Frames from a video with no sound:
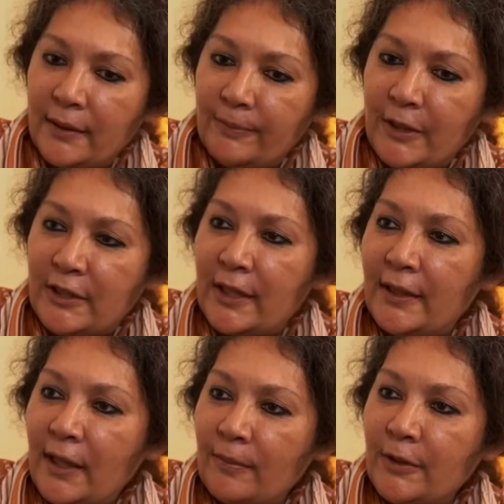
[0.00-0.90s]
that
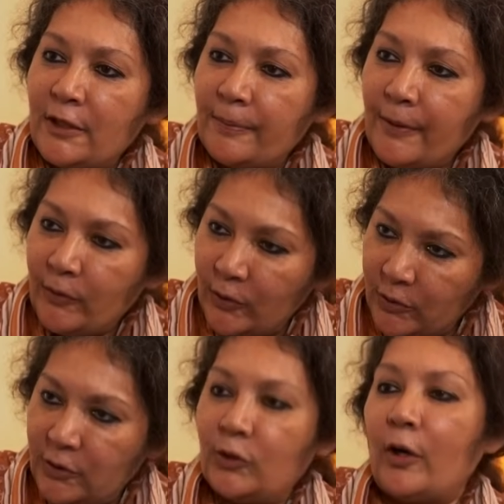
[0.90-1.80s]
BJD and BJP
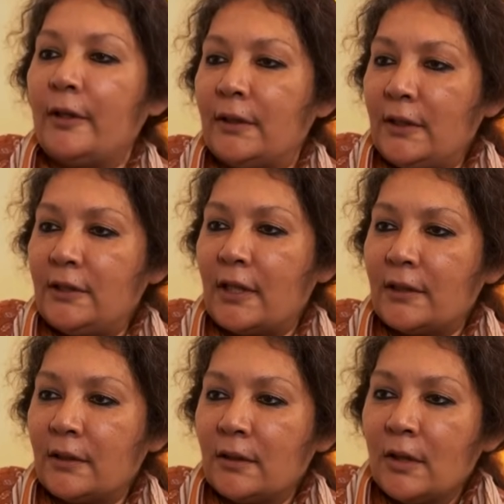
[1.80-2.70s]
would join each
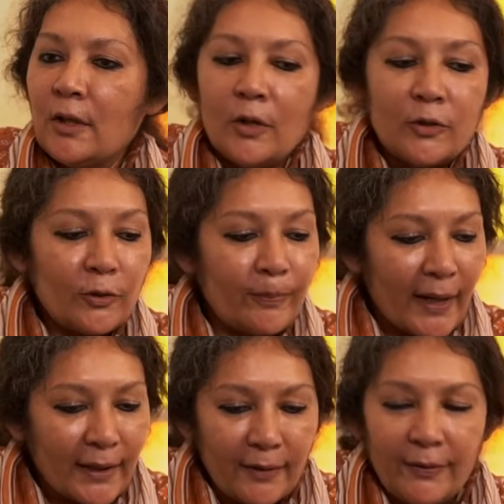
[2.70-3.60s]
other. Yes. So
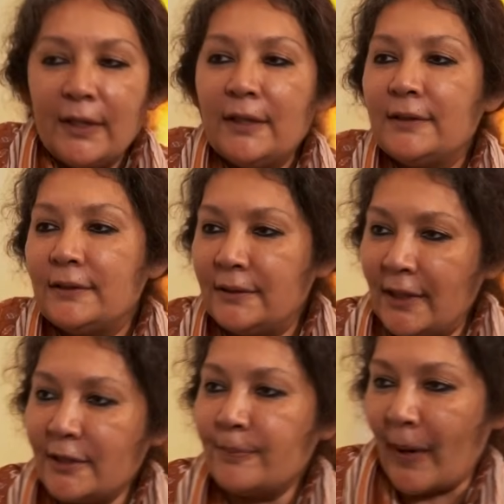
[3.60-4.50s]
by giving
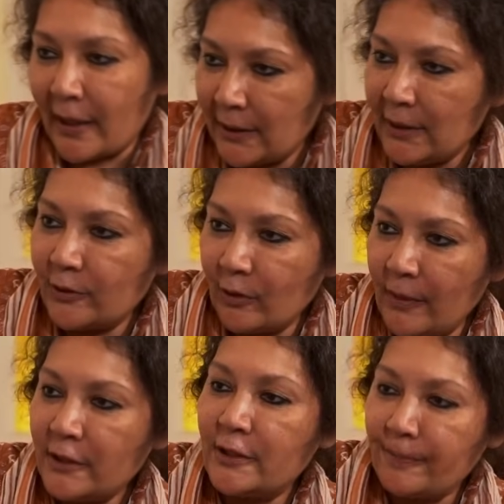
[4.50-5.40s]
this party so much